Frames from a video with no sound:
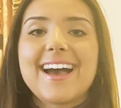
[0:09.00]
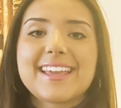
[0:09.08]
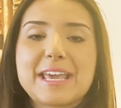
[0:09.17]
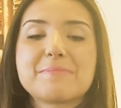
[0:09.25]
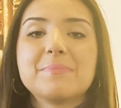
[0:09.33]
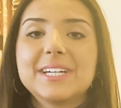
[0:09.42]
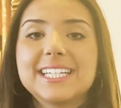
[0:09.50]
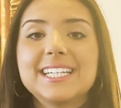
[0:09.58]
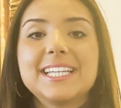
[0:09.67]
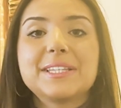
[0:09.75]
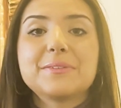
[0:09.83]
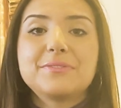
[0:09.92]
am
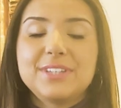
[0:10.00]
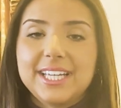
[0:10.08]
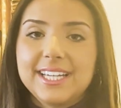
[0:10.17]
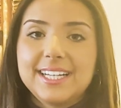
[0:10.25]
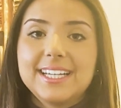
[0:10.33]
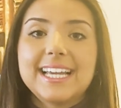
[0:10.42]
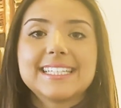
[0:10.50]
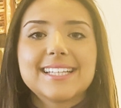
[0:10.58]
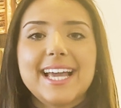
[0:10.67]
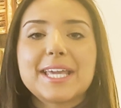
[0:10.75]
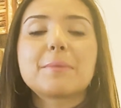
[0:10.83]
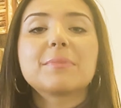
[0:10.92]
Margarida Vieira and
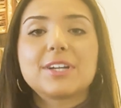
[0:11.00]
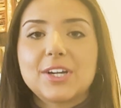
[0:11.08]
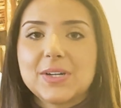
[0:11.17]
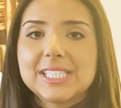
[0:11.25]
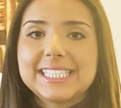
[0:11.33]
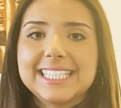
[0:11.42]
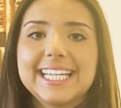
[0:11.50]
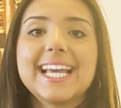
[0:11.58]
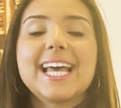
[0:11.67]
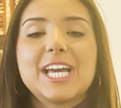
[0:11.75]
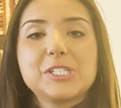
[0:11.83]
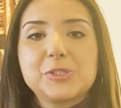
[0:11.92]
I am currently
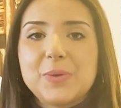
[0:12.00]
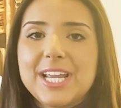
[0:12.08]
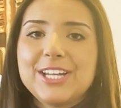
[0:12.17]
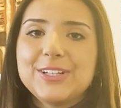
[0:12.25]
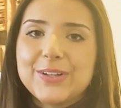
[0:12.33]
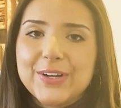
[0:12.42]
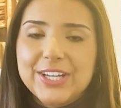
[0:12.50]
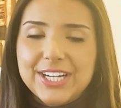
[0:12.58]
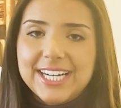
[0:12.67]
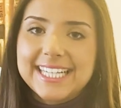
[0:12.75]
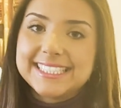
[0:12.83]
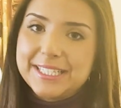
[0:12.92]
a trainee lawyer
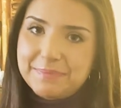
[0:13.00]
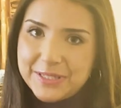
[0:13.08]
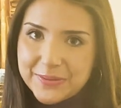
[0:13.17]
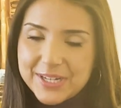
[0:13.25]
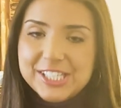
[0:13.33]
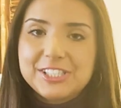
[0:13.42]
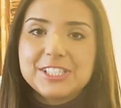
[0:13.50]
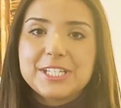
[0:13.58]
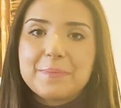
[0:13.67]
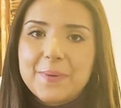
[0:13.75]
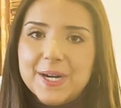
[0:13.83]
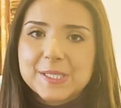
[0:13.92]
in the Immigration
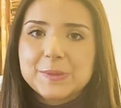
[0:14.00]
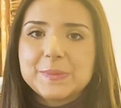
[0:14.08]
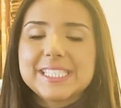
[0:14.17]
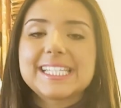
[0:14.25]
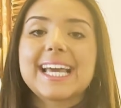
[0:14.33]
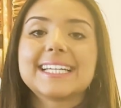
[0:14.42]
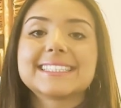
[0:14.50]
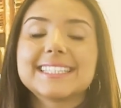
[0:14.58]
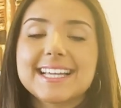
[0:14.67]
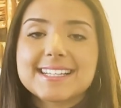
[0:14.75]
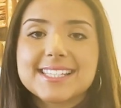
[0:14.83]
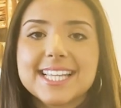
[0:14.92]
Department at
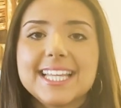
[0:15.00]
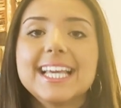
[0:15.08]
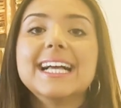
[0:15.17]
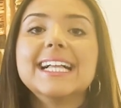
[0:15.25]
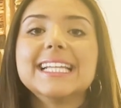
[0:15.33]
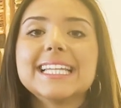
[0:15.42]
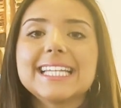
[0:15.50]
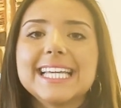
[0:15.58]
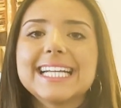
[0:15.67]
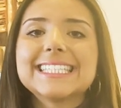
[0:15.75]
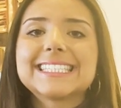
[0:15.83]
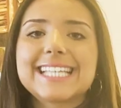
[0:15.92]
Lexidy
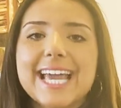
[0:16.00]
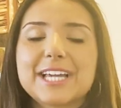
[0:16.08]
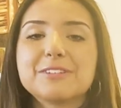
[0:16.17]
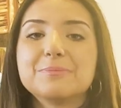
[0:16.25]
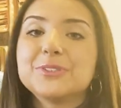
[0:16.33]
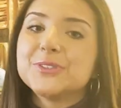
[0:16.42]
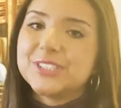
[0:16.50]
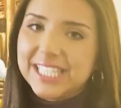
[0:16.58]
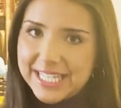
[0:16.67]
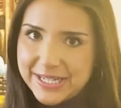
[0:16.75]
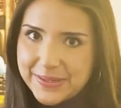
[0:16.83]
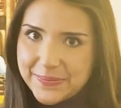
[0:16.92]
LegalTech Boutique.